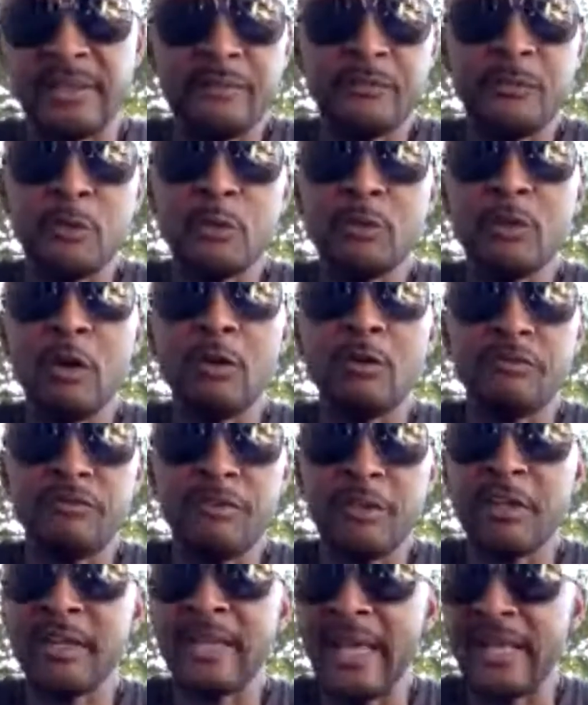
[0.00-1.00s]
you don't
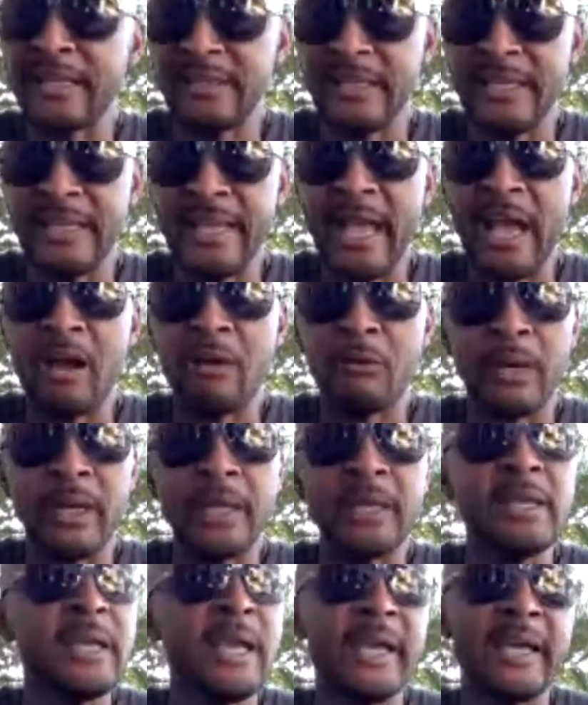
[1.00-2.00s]
figure that thing out, right?
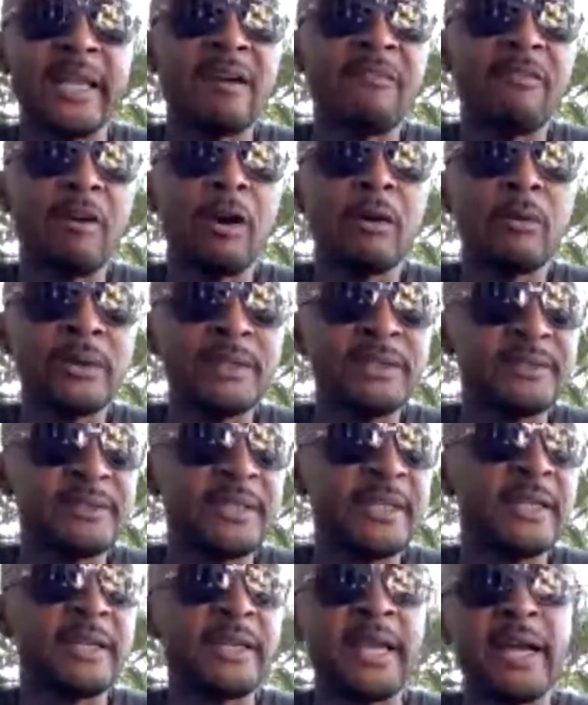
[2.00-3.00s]
And I've always
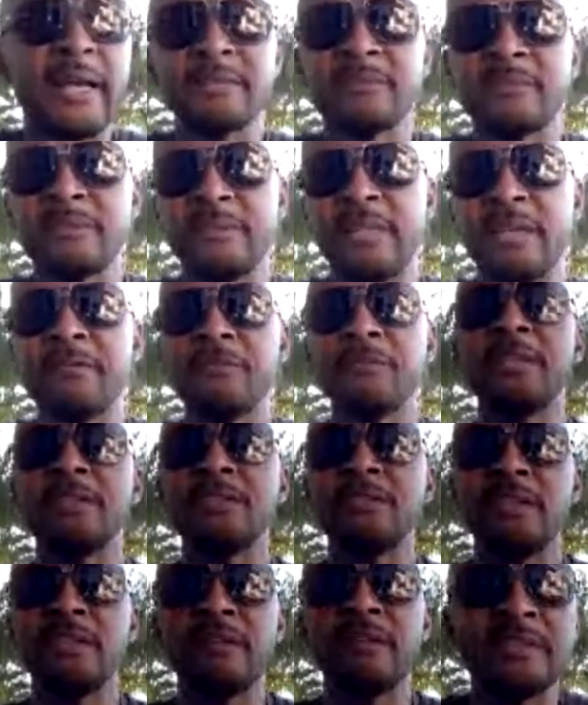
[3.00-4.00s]
said, guys, the
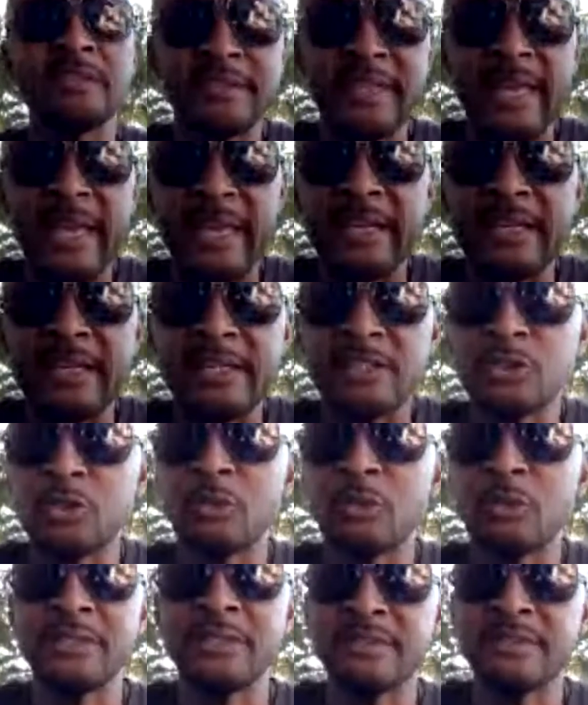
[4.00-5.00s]
definition of insanity is
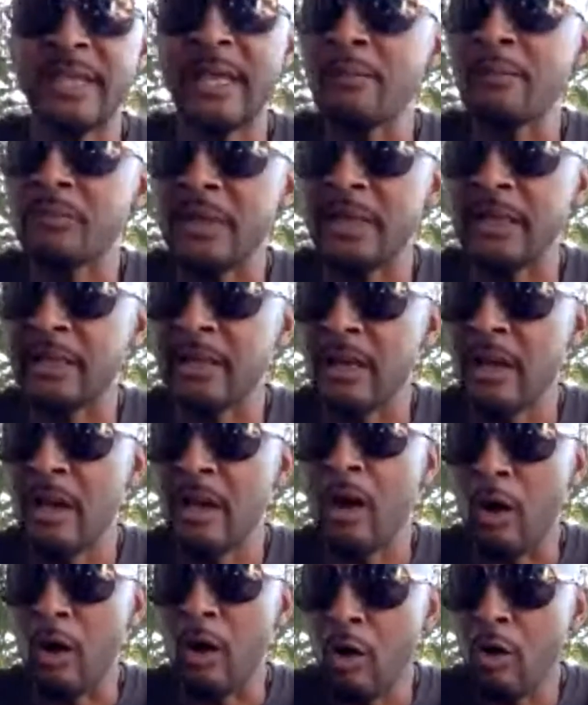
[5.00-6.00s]
doing the same thing
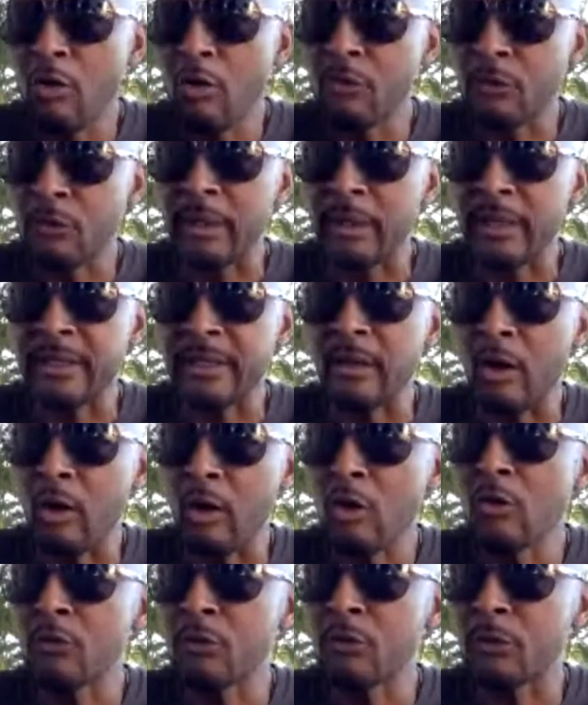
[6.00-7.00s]
over and
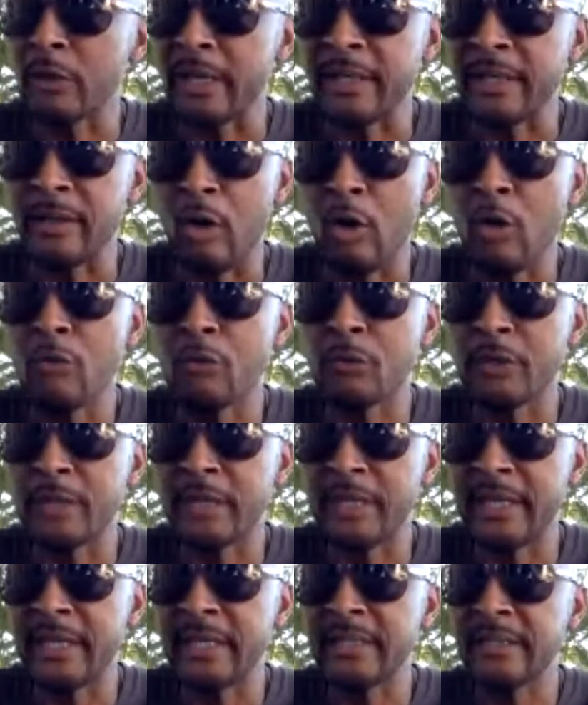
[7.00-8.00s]
over and over again,